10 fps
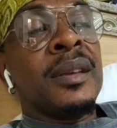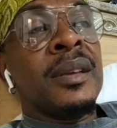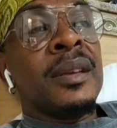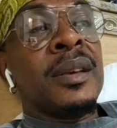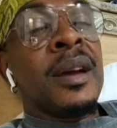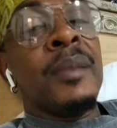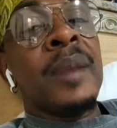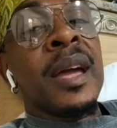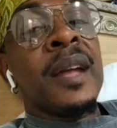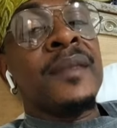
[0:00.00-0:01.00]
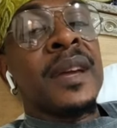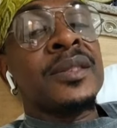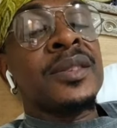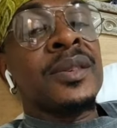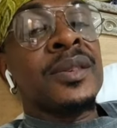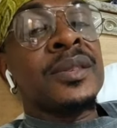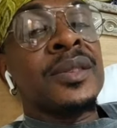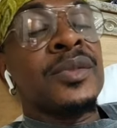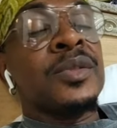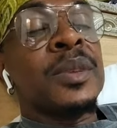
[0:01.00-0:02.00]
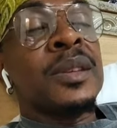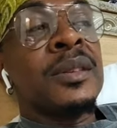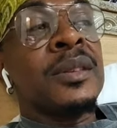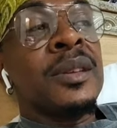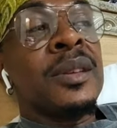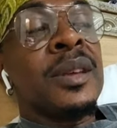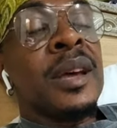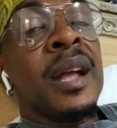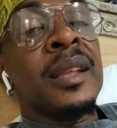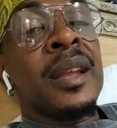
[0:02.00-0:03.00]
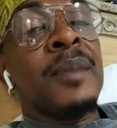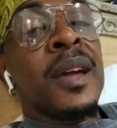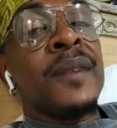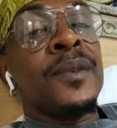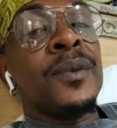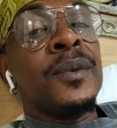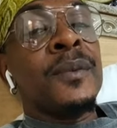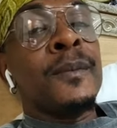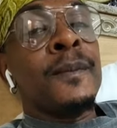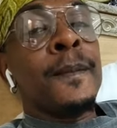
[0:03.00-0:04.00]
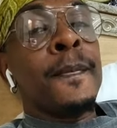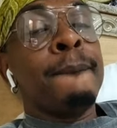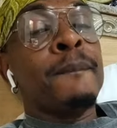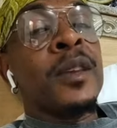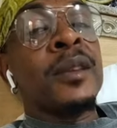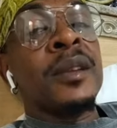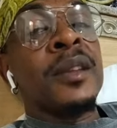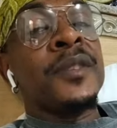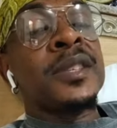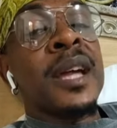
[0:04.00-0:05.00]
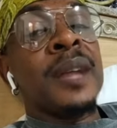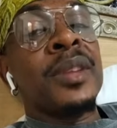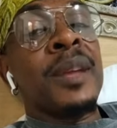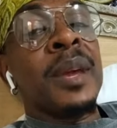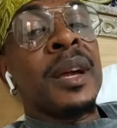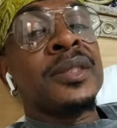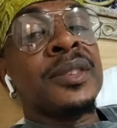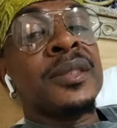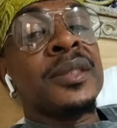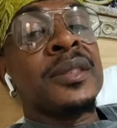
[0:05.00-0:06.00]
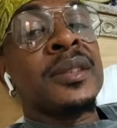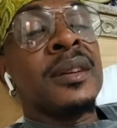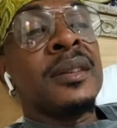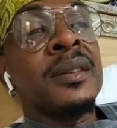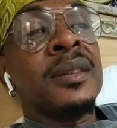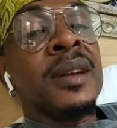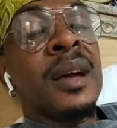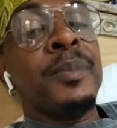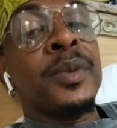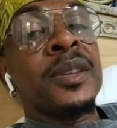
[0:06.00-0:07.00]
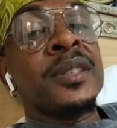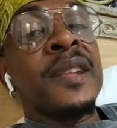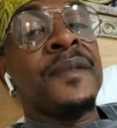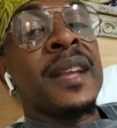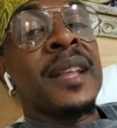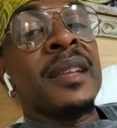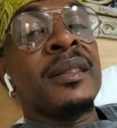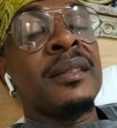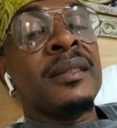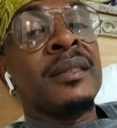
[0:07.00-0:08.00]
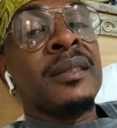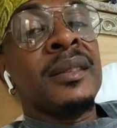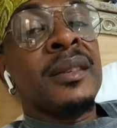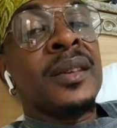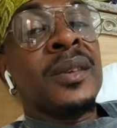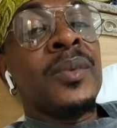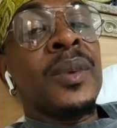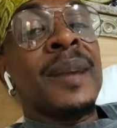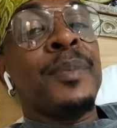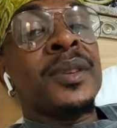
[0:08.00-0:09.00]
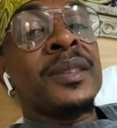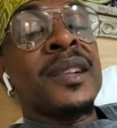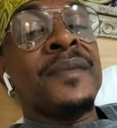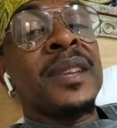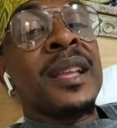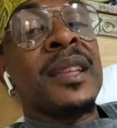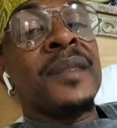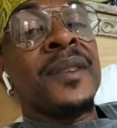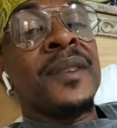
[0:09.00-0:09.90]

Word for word: Are my advice to you, excuse me. And in my view, you don't need to start with a mega church system and put yourself in a debt. We have put yourself in a debt for?